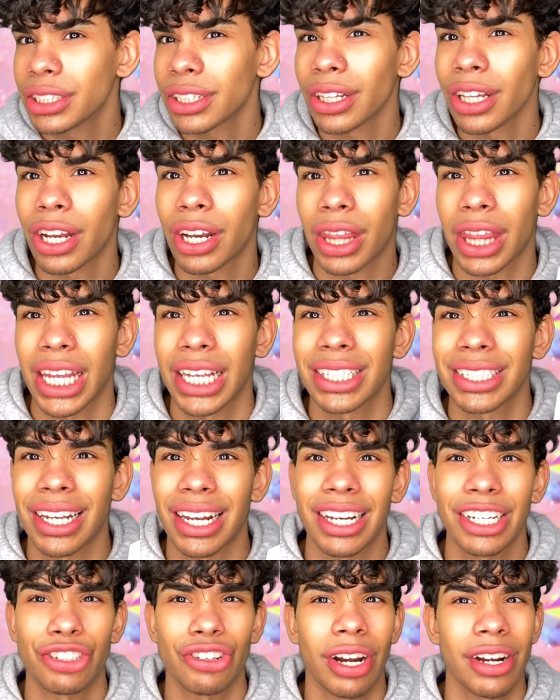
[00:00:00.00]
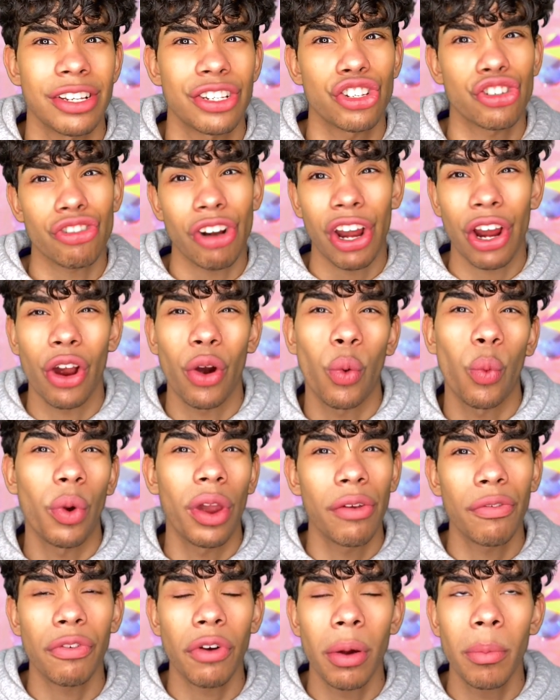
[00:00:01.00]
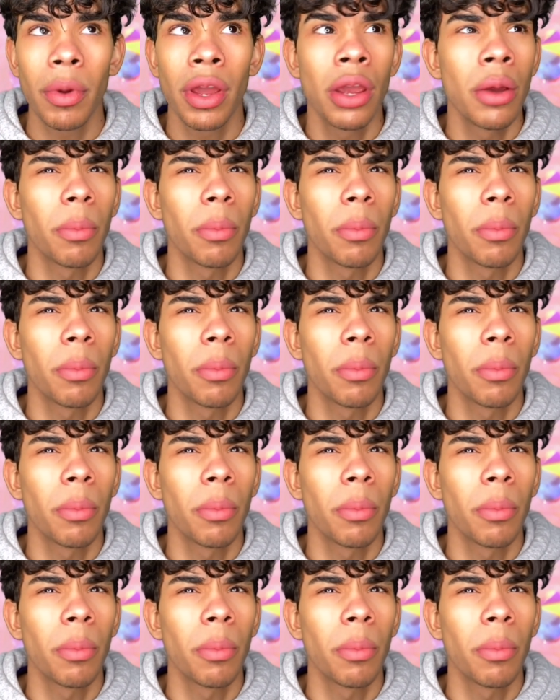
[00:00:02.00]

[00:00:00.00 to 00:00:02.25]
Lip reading: A lot of things that I try to stray away from.